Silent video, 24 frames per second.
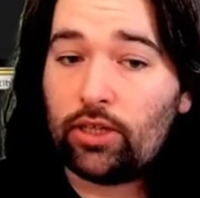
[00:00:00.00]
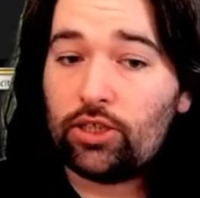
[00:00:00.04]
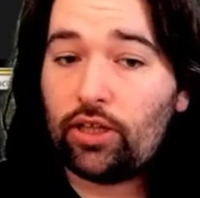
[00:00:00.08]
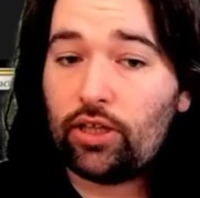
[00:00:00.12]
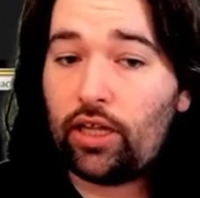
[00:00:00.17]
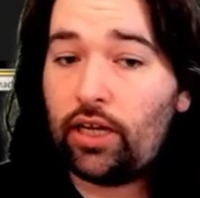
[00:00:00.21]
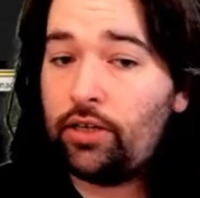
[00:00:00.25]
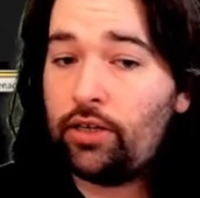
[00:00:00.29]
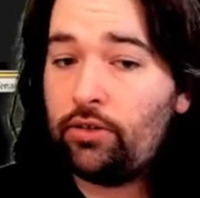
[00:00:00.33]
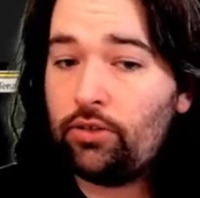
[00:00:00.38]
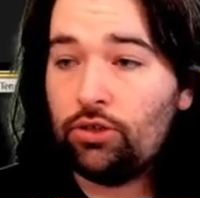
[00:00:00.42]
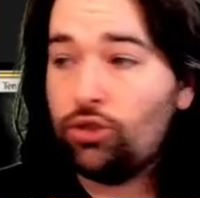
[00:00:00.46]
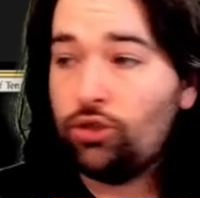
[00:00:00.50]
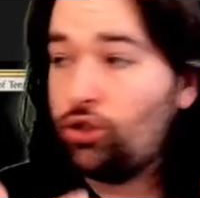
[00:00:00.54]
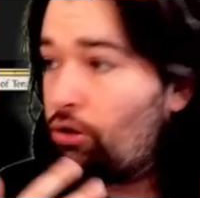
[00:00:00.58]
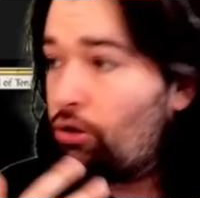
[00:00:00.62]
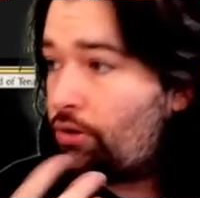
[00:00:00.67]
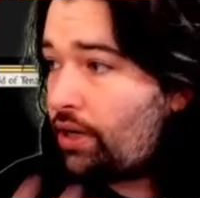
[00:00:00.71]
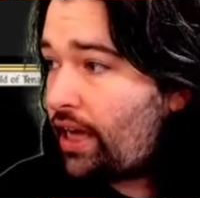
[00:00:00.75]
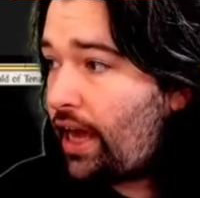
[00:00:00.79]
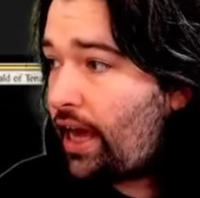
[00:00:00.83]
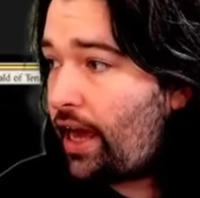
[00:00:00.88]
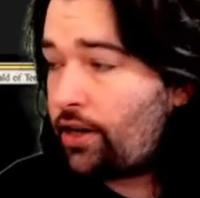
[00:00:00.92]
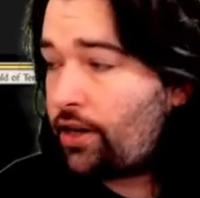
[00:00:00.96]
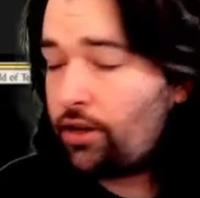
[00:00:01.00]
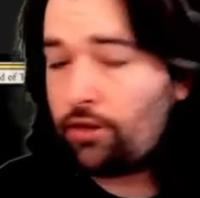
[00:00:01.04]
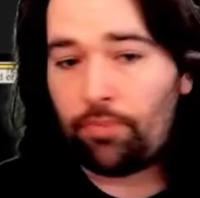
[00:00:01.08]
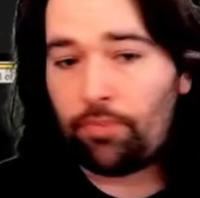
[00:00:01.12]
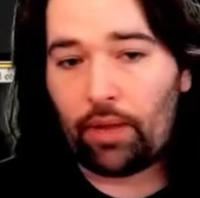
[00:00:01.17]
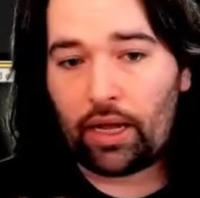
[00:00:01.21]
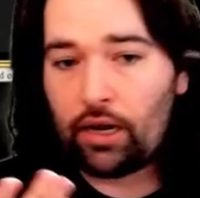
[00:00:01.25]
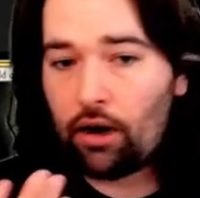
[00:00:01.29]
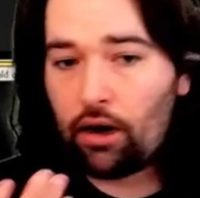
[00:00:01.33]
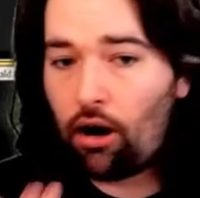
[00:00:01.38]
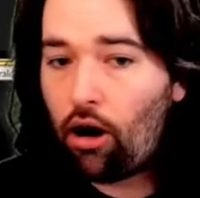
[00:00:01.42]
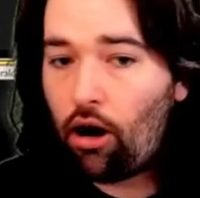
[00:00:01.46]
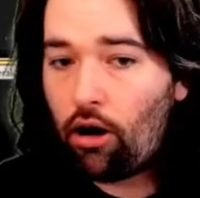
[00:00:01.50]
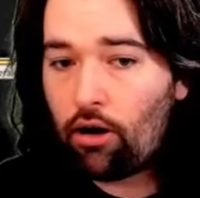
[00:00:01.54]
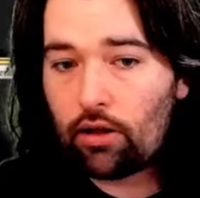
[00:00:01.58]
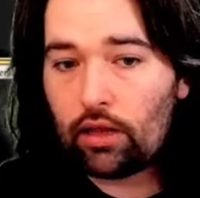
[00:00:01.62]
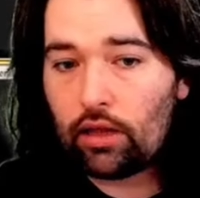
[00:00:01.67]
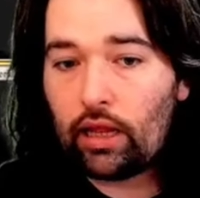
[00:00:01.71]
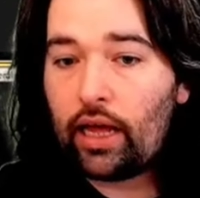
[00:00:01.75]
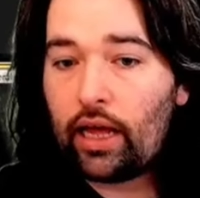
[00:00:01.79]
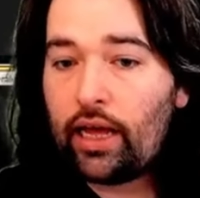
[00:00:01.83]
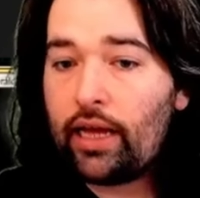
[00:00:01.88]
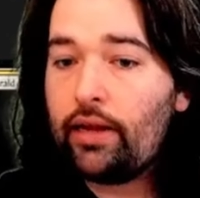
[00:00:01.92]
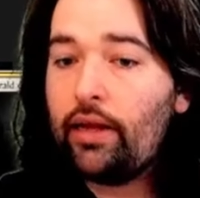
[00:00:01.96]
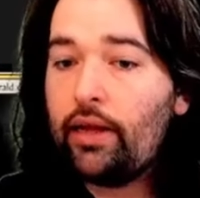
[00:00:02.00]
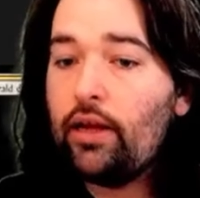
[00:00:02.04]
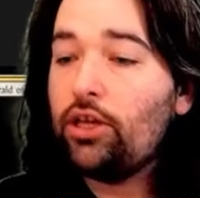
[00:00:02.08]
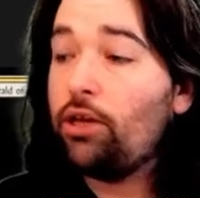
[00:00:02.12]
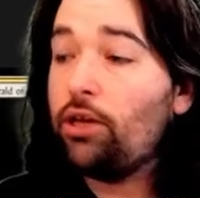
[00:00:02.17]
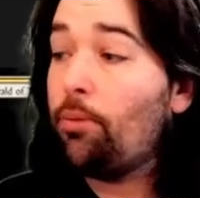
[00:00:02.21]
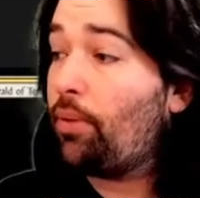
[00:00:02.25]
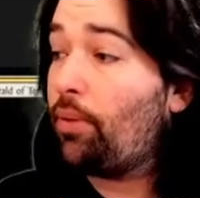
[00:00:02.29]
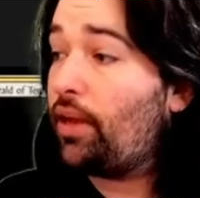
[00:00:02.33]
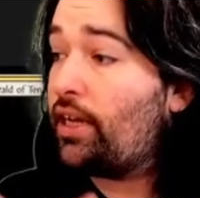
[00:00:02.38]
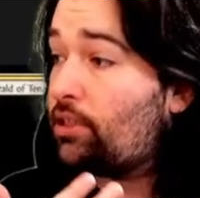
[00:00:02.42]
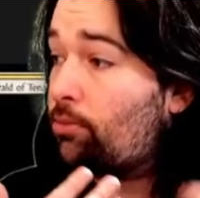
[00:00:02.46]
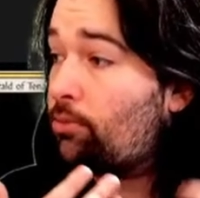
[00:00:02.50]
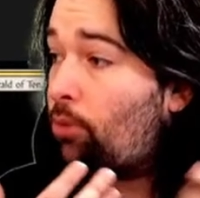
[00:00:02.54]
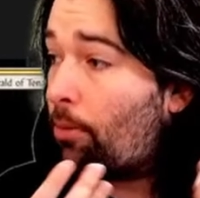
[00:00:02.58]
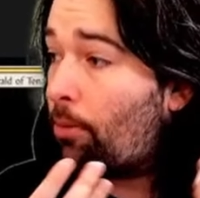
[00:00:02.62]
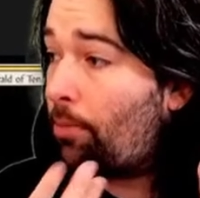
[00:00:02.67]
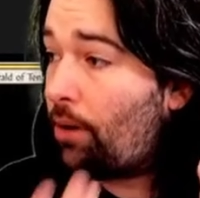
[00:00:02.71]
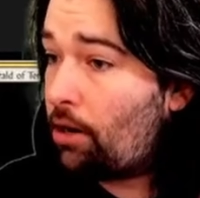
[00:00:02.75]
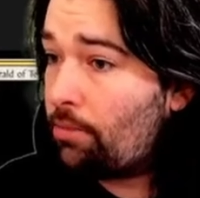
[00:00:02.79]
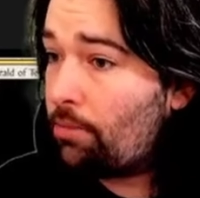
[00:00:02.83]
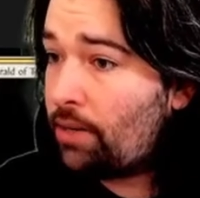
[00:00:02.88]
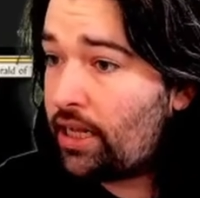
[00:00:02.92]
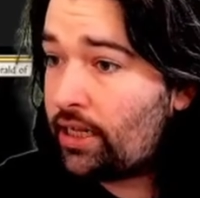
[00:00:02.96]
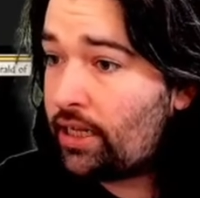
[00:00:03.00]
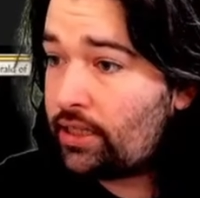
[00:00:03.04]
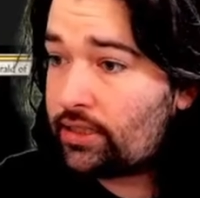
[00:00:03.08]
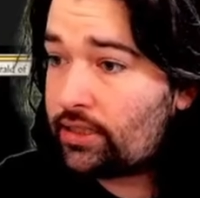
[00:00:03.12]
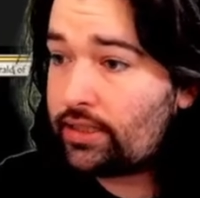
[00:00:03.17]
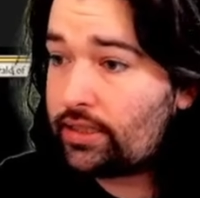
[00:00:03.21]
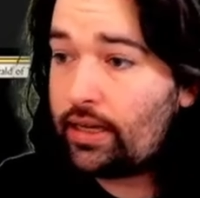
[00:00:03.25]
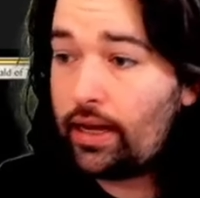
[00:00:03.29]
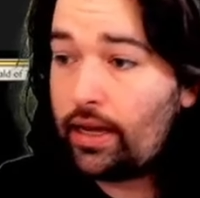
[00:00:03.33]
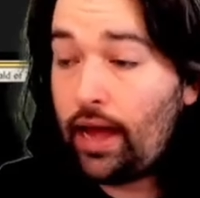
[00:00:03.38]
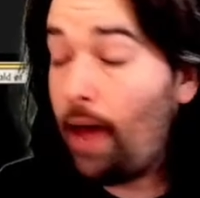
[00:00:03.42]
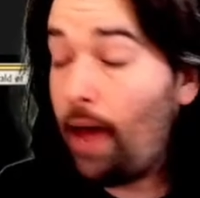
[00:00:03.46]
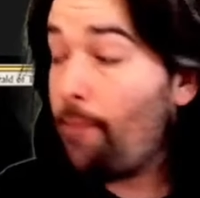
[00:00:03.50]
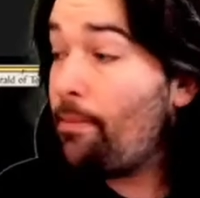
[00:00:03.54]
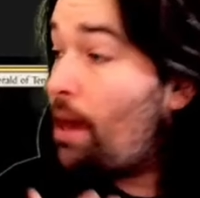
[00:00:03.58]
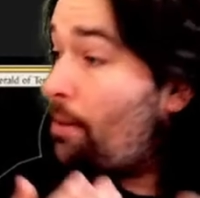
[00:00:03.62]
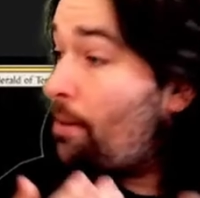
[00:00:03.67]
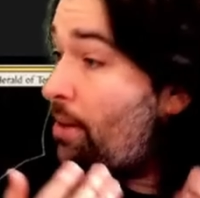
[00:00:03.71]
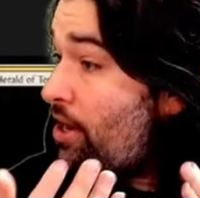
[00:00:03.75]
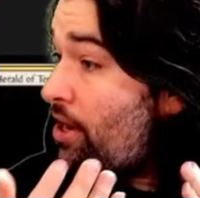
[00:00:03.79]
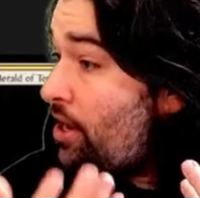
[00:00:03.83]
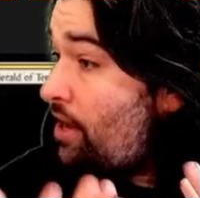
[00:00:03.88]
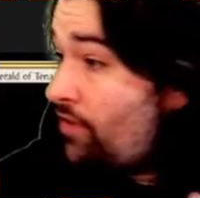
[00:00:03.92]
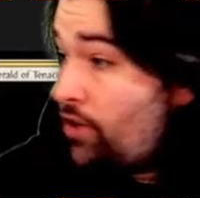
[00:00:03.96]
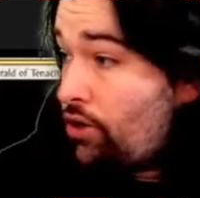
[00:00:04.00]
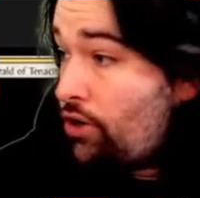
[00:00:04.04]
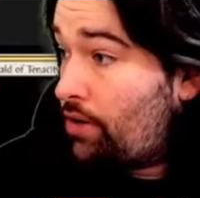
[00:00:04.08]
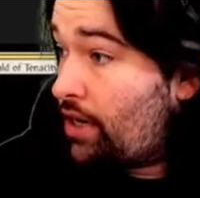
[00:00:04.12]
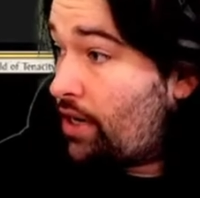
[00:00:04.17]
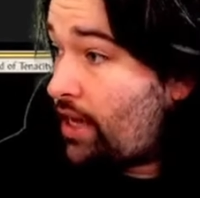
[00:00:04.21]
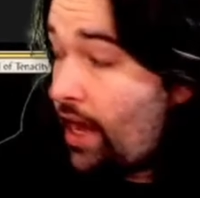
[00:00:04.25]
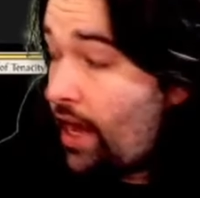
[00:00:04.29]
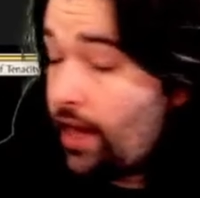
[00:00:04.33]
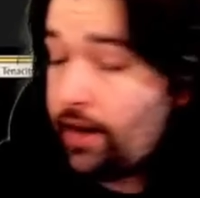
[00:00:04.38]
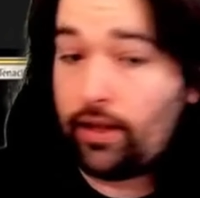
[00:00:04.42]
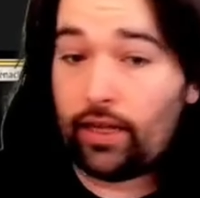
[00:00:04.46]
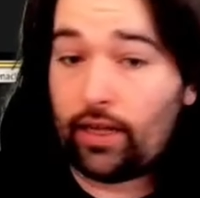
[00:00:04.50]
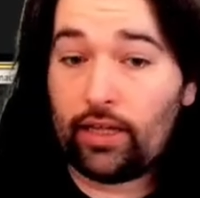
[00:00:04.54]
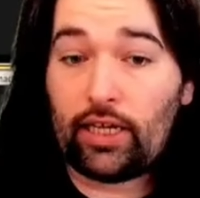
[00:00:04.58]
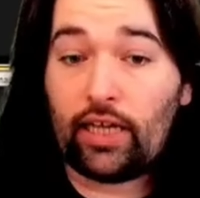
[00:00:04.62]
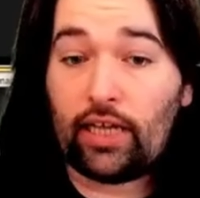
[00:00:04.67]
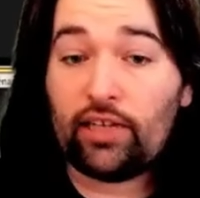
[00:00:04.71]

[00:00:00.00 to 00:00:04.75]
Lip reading: So then you do it again. You play your Arclight, you play some more permanents, and maybe you even do it again.